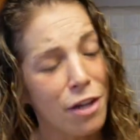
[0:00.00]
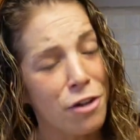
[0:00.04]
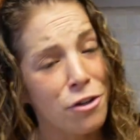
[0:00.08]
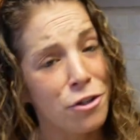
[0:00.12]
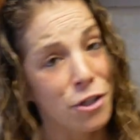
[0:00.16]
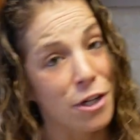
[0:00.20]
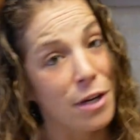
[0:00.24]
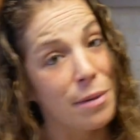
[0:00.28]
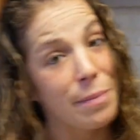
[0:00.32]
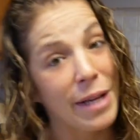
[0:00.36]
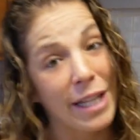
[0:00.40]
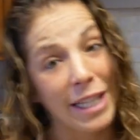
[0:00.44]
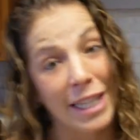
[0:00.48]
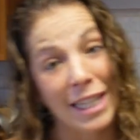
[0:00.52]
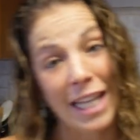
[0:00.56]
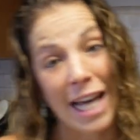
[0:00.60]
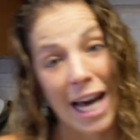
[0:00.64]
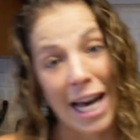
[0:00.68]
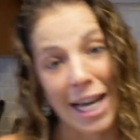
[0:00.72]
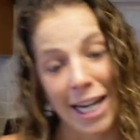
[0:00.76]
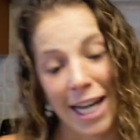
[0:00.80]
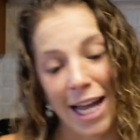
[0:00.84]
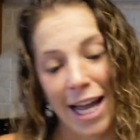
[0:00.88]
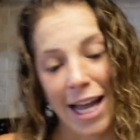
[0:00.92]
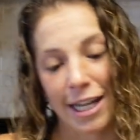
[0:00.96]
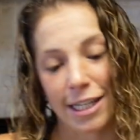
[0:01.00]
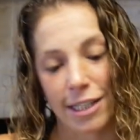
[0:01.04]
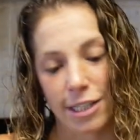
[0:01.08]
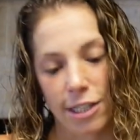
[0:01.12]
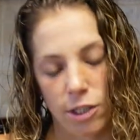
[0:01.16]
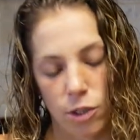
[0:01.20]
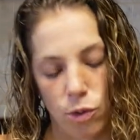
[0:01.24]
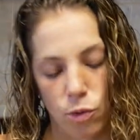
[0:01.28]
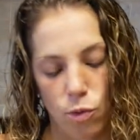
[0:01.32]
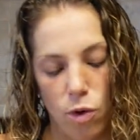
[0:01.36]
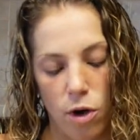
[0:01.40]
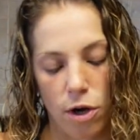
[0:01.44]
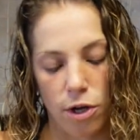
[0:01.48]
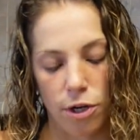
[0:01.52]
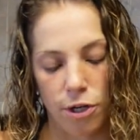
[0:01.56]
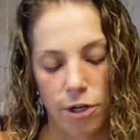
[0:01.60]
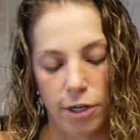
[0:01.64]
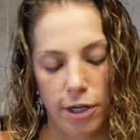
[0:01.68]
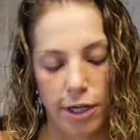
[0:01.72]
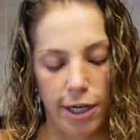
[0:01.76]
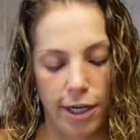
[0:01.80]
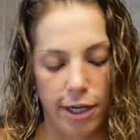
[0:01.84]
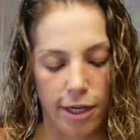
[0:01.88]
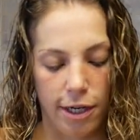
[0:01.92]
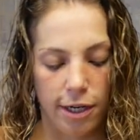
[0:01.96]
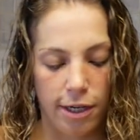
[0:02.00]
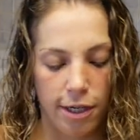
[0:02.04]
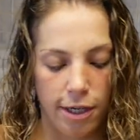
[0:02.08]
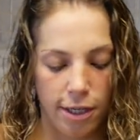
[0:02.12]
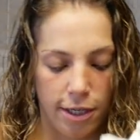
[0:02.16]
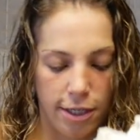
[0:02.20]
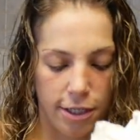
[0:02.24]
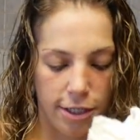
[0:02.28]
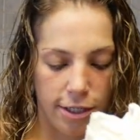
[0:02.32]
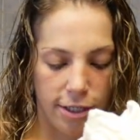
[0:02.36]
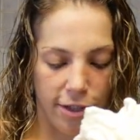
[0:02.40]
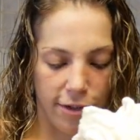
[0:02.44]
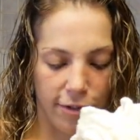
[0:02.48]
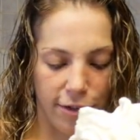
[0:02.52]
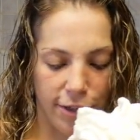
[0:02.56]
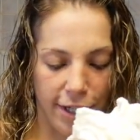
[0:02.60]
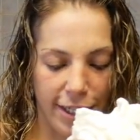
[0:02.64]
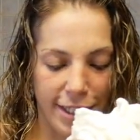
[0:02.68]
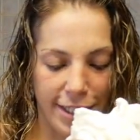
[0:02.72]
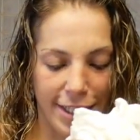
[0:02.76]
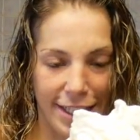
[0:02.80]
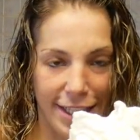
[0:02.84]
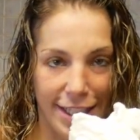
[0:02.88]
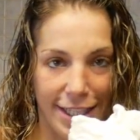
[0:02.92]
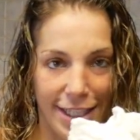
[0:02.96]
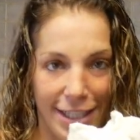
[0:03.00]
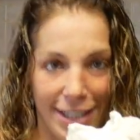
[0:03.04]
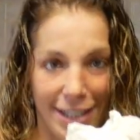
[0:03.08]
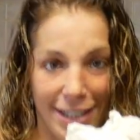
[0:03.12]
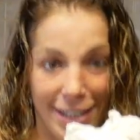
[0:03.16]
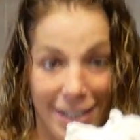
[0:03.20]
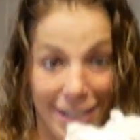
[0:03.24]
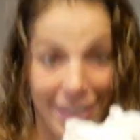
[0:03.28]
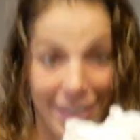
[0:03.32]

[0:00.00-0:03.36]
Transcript: There's gonna be a lot of excess water in here. So if you guys see,